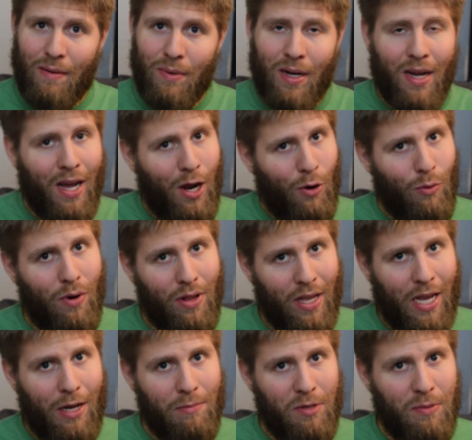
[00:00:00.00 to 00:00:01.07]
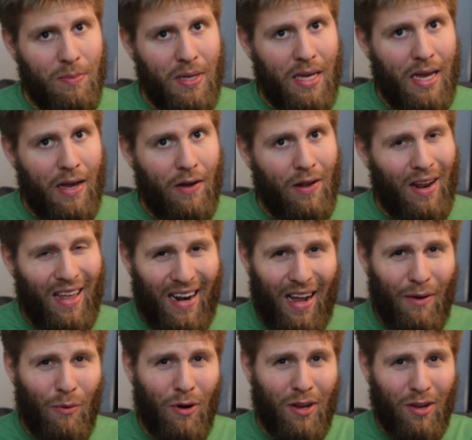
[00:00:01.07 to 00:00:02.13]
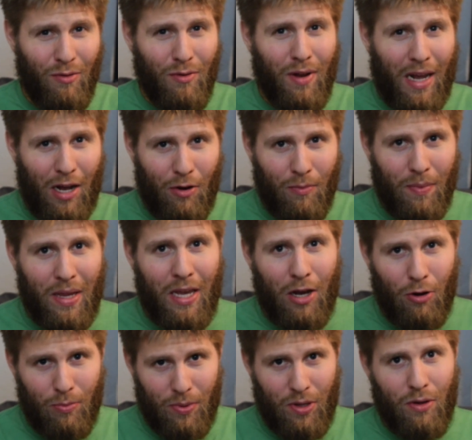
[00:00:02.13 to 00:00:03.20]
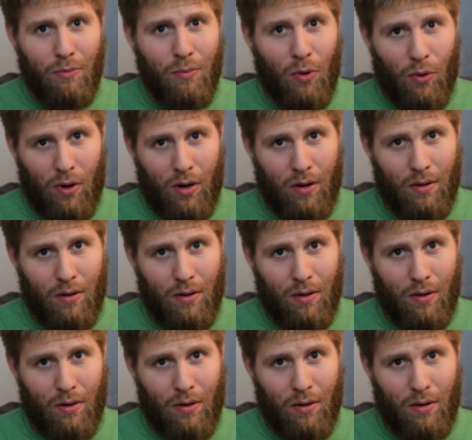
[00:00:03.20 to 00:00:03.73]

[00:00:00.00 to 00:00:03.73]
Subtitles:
It really helps me out, and I want you to help me help you more.